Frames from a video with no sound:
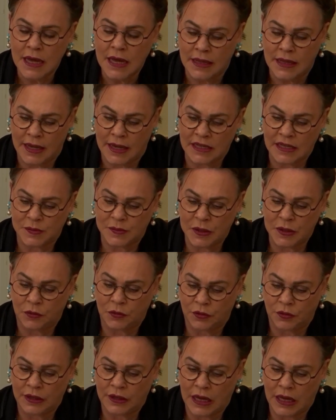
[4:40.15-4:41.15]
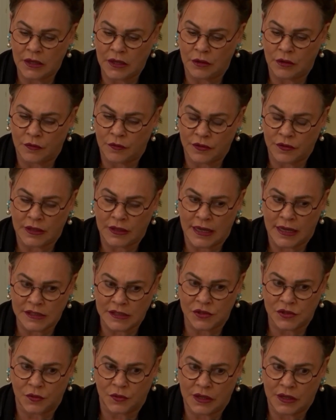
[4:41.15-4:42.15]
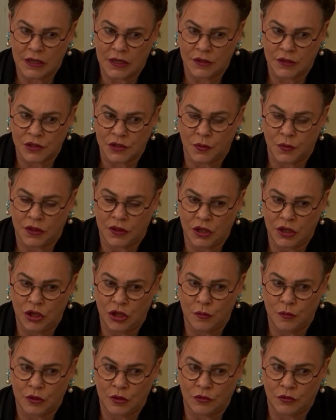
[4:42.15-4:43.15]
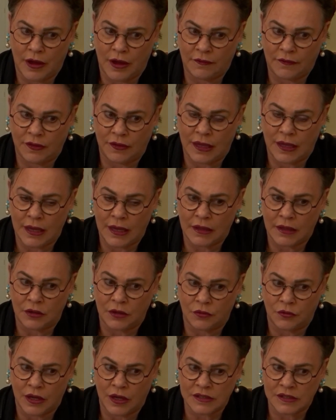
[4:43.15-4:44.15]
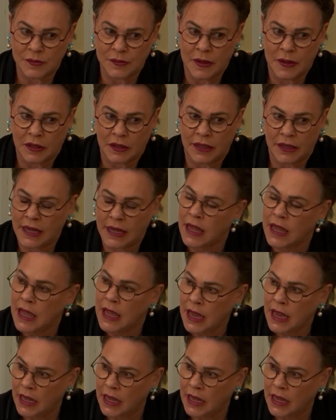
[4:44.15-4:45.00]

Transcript: that has been created over the last 3 years with the human trafficking and the drug smuggling